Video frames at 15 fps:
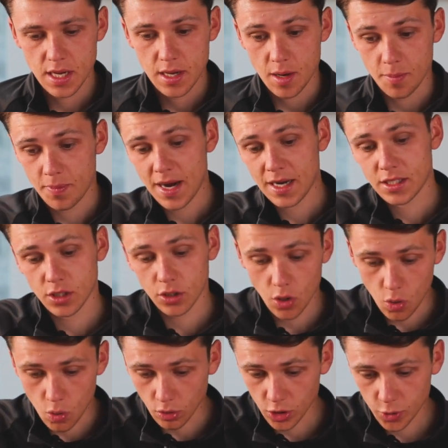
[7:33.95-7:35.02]
a back to
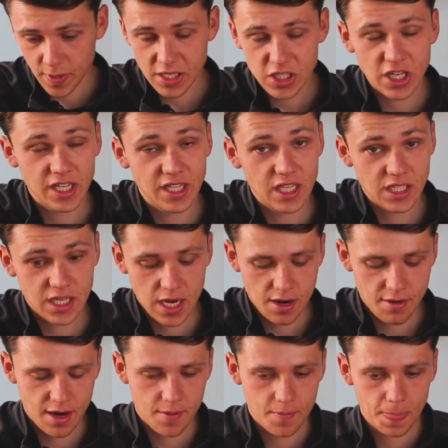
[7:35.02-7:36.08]
goal, especially in this
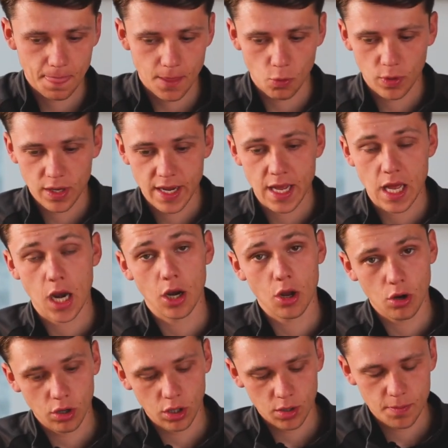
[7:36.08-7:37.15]
area, okay, a
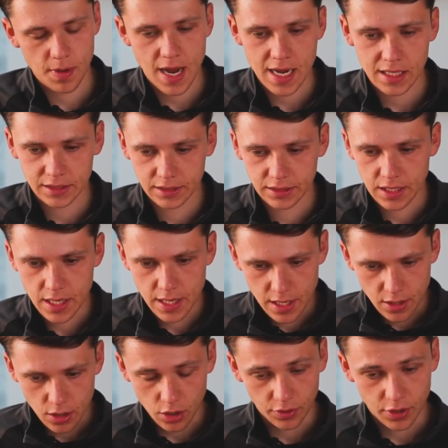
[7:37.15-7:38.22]
longer pass
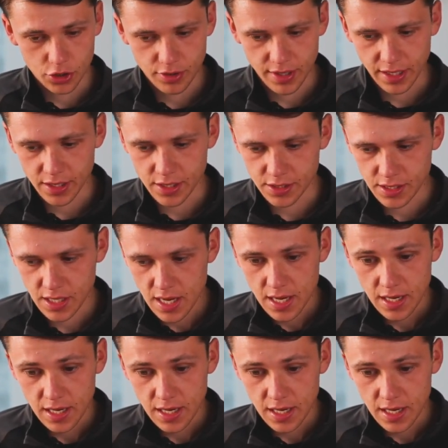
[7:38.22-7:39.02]
on the triggers,